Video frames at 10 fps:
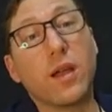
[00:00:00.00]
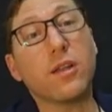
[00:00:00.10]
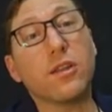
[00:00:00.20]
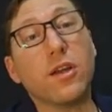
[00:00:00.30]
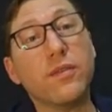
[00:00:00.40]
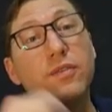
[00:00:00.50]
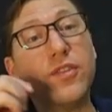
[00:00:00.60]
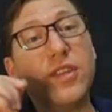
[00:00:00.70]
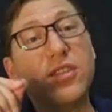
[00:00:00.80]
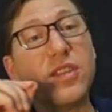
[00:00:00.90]
A lot
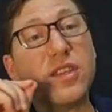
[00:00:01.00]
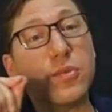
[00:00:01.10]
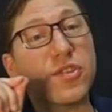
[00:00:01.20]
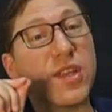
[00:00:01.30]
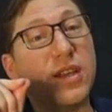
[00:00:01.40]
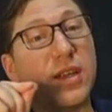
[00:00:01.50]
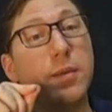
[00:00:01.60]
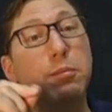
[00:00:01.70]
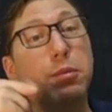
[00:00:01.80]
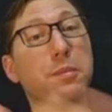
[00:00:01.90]
of these things will say like,
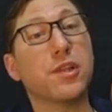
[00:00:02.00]
put a